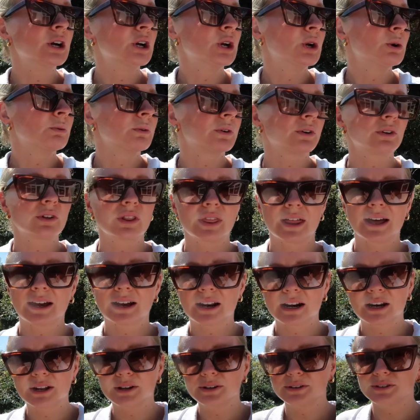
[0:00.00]
We're not
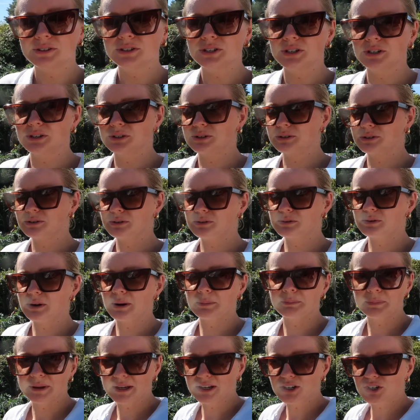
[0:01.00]
that close to
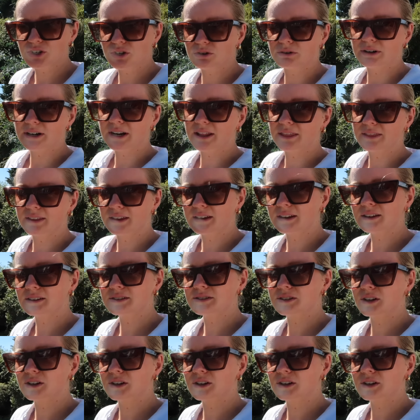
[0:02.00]
a beach or anything,